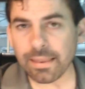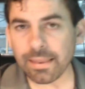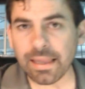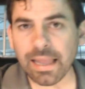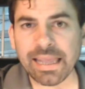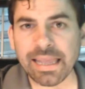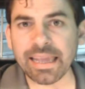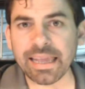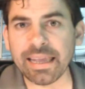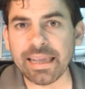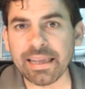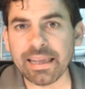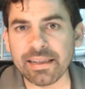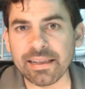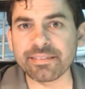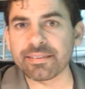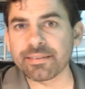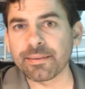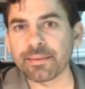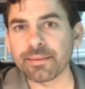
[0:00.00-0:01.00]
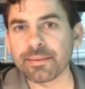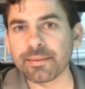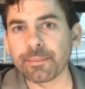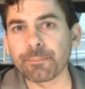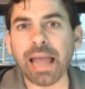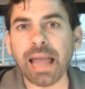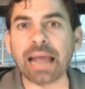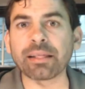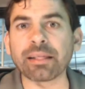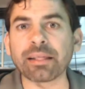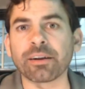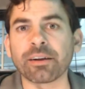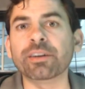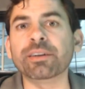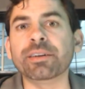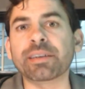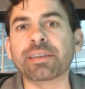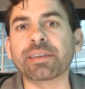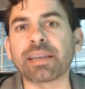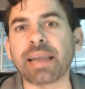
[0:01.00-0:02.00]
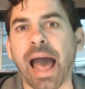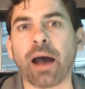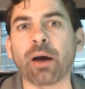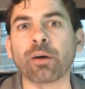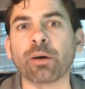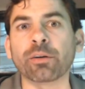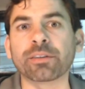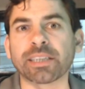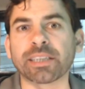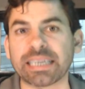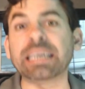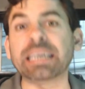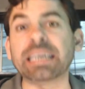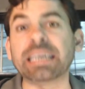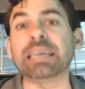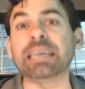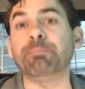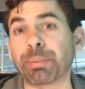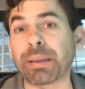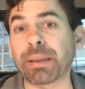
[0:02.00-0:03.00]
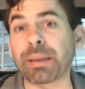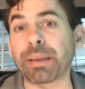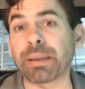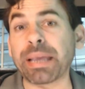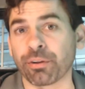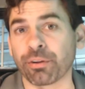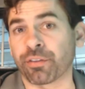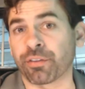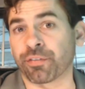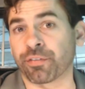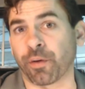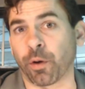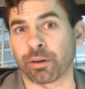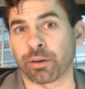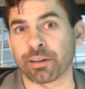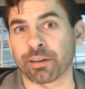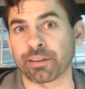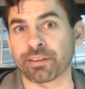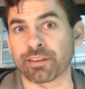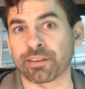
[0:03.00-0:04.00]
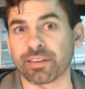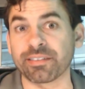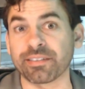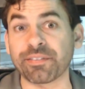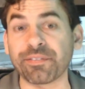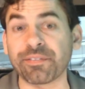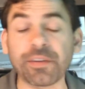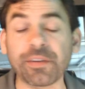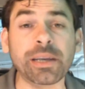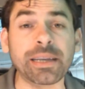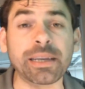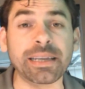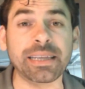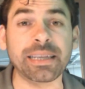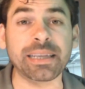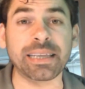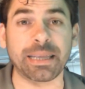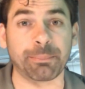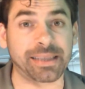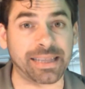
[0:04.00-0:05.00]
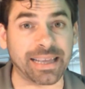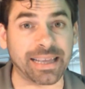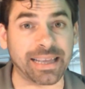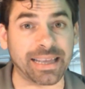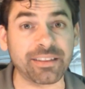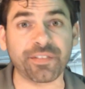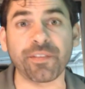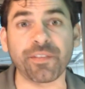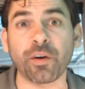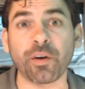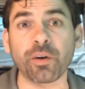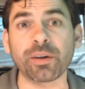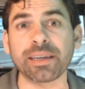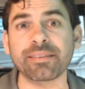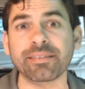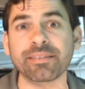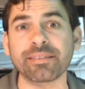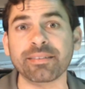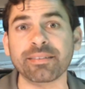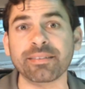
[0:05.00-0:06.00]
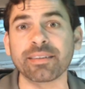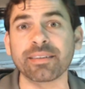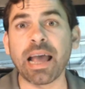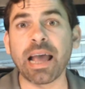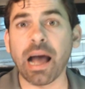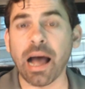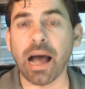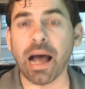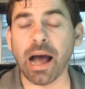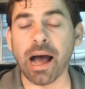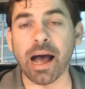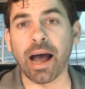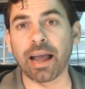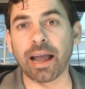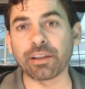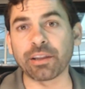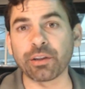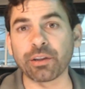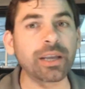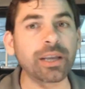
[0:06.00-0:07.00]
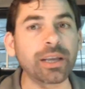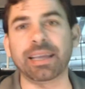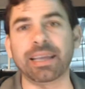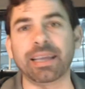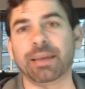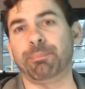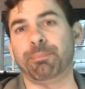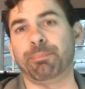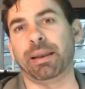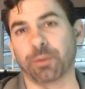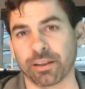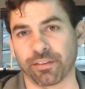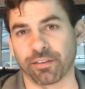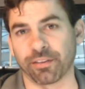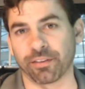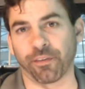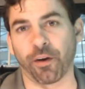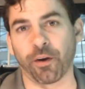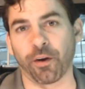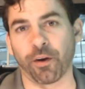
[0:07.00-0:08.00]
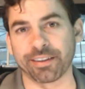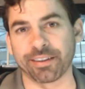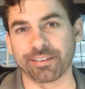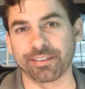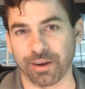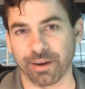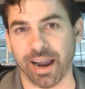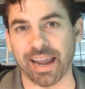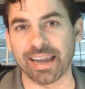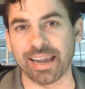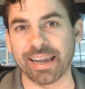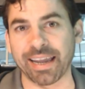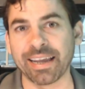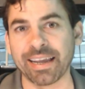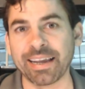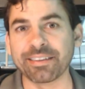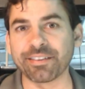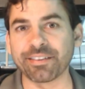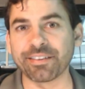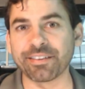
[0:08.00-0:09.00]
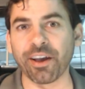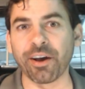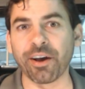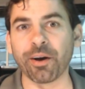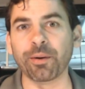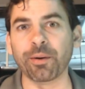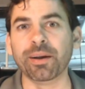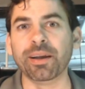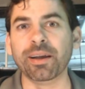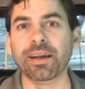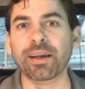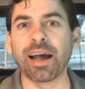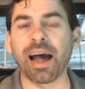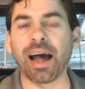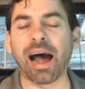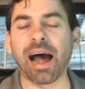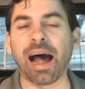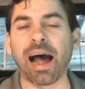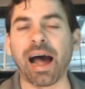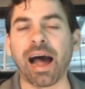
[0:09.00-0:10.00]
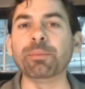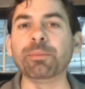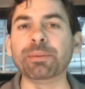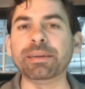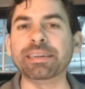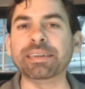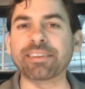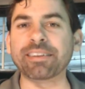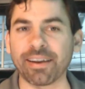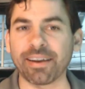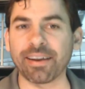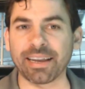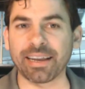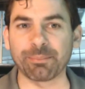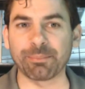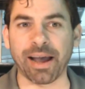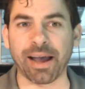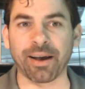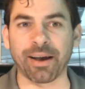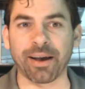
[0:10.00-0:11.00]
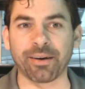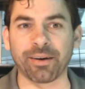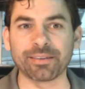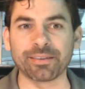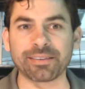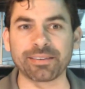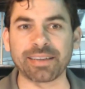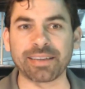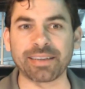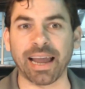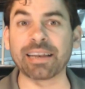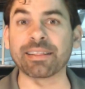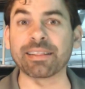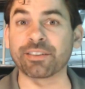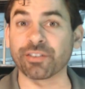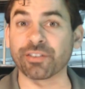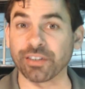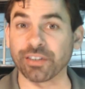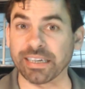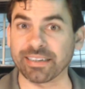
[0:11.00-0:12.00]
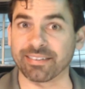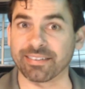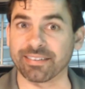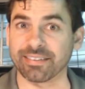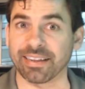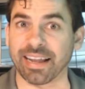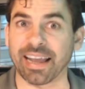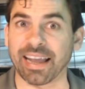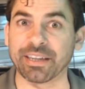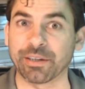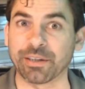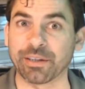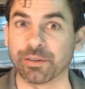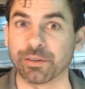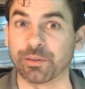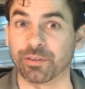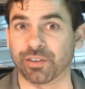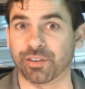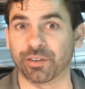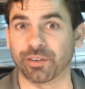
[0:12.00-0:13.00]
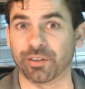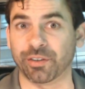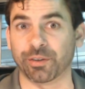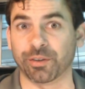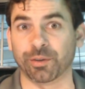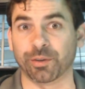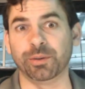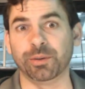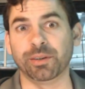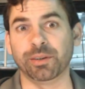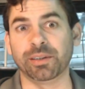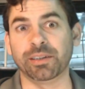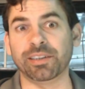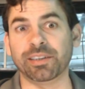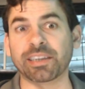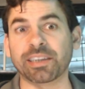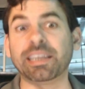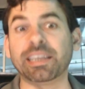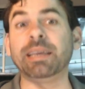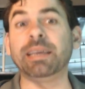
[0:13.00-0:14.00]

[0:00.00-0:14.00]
is I learned how to keep people's focus. Because if you can keep kids' focus, you can keep anyone's focus, right? So I will be talking about kind of the tricks that I use to keep